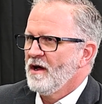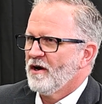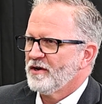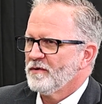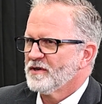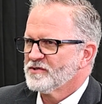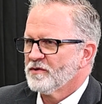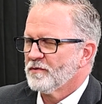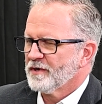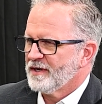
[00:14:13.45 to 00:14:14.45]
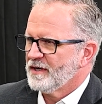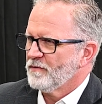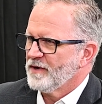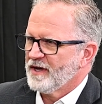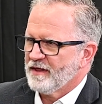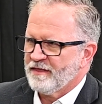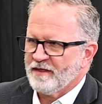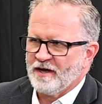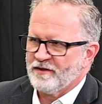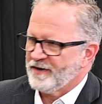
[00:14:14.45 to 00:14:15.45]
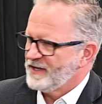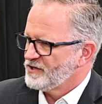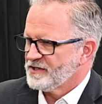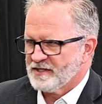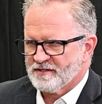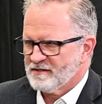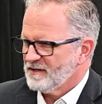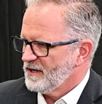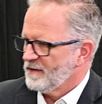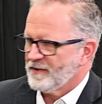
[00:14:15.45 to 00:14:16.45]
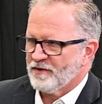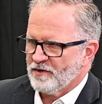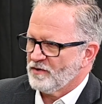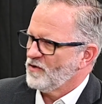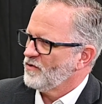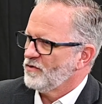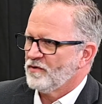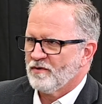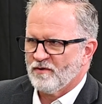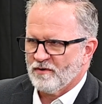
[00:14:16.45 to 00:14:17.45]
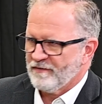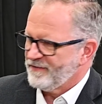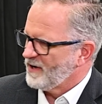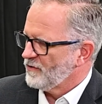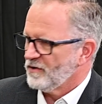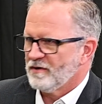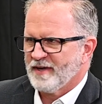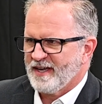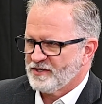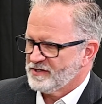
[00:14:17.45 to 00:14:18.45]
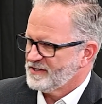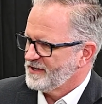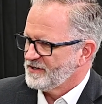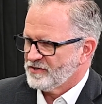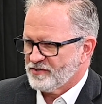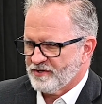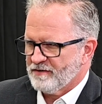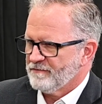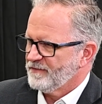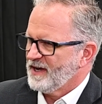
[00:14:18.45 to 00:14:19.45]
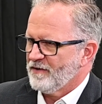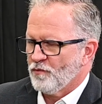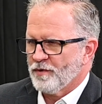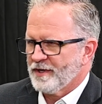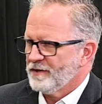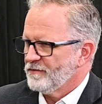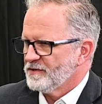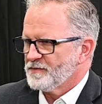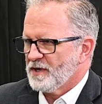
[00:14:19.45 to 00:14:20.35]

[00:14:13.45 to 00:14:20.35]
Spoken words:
are you also working with other agencies, either local or federal agencies, as you're kind of working through this